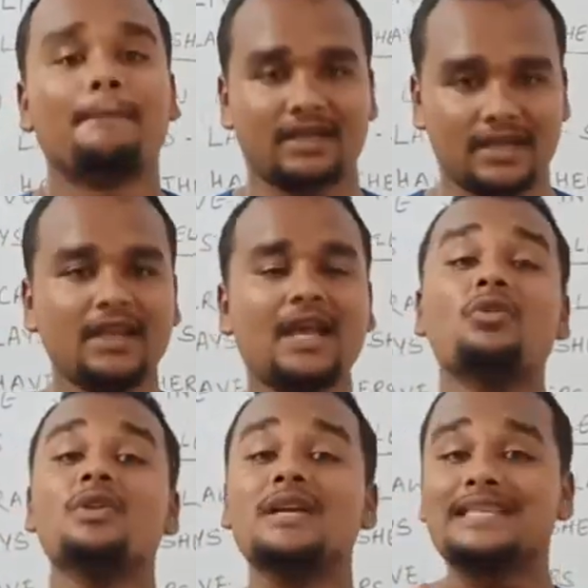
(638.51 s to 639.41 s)
But till
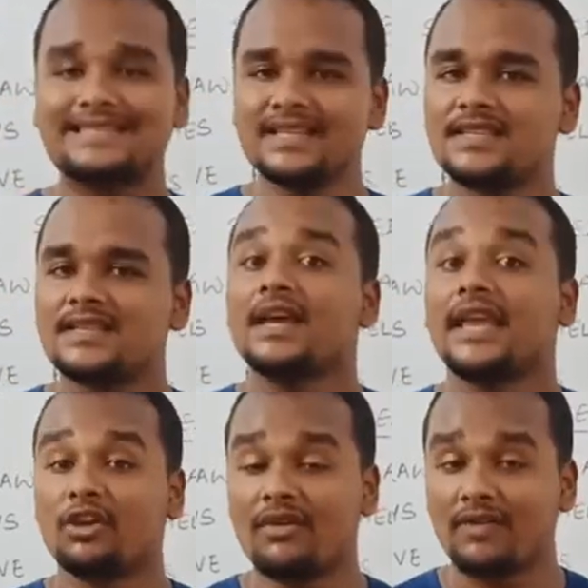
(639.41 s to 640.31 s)
now, since
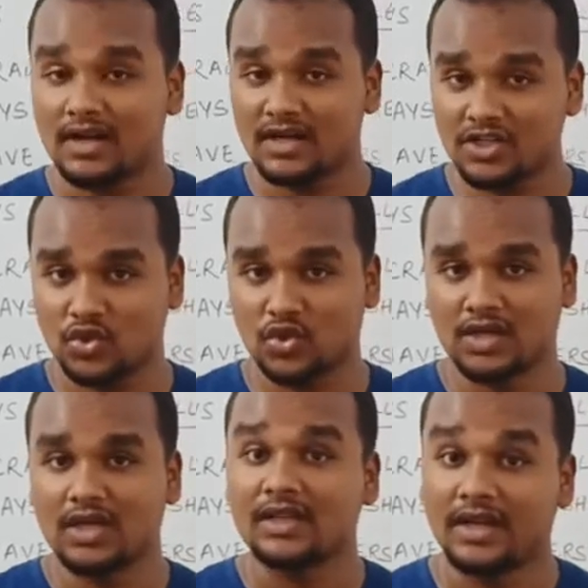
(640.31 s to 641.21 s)
you have
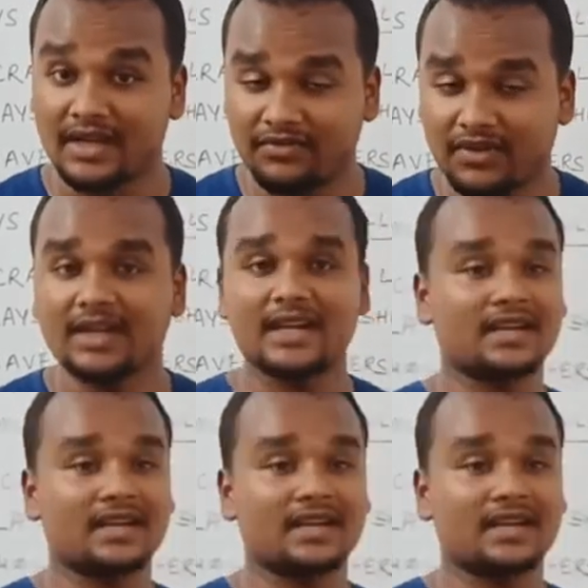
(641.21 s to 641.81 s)
understood the different